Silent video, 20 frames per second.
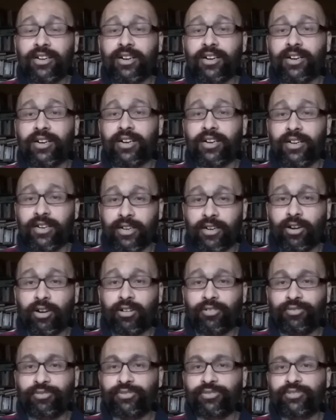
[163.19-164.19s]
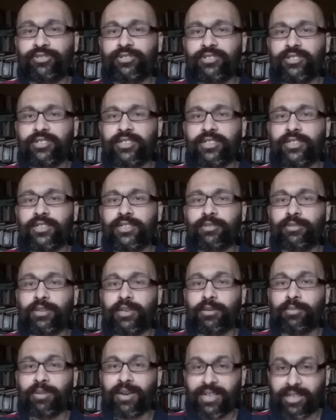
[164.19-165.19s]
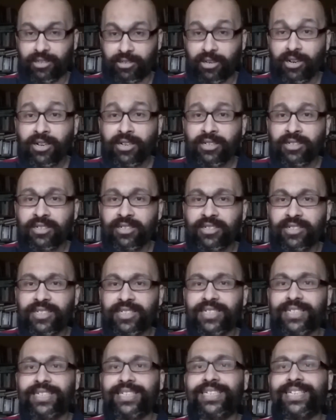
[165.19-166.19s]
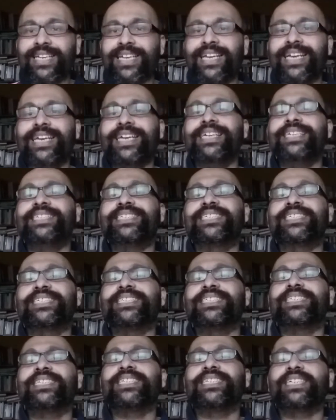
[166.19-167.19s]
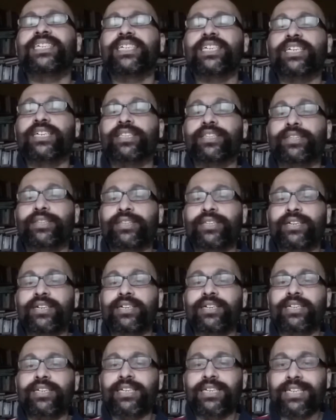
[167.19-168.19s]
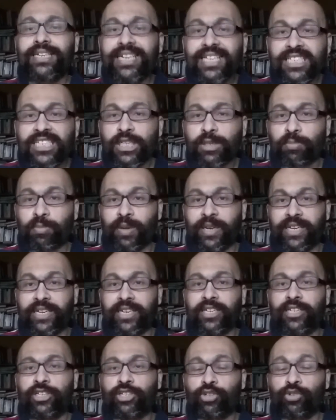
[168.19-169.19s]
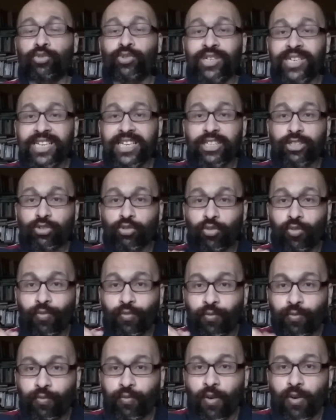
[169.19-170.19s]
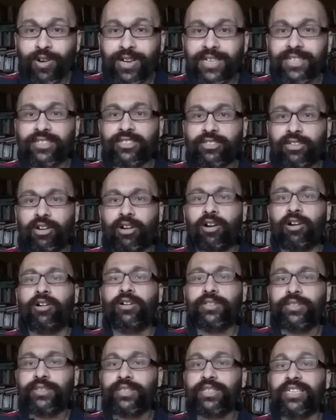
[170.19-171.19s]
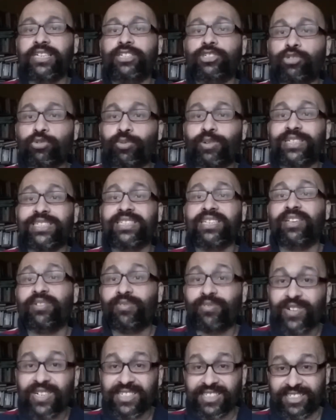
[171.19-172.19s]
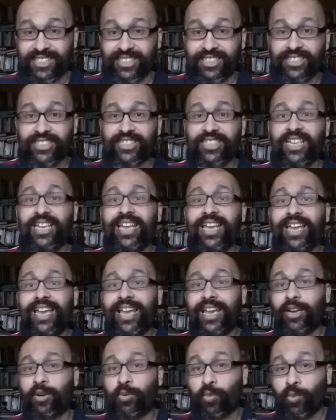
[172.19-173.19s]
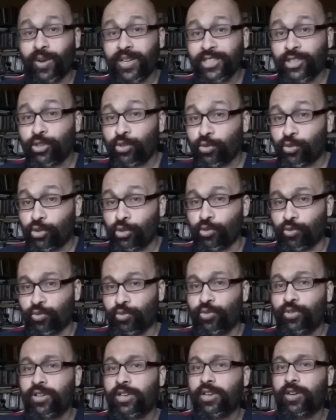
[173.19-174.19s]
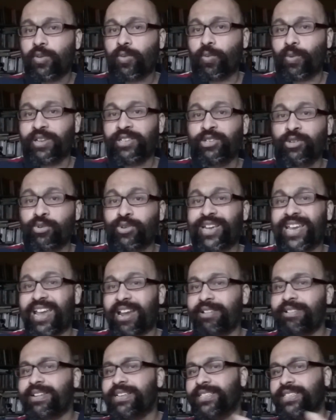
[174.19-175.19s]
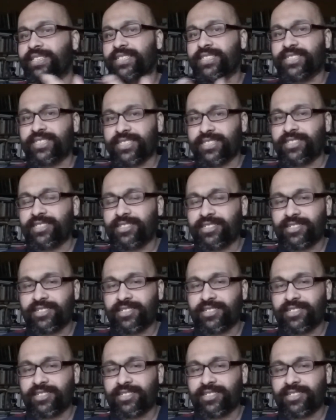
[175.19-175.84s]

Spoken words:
of Baqarah, is the linchpin. You need to focus on these 20 verses. And when you do, when you carry this